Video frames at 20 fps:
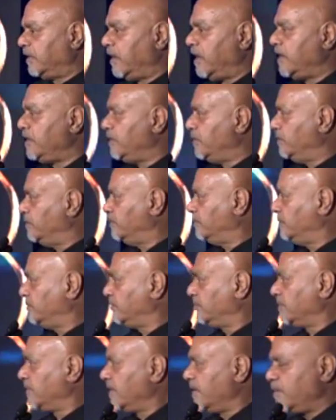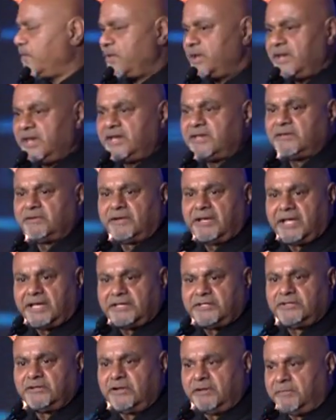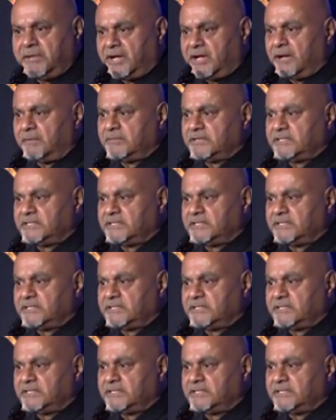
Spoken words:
We need to get you and become a CIF member.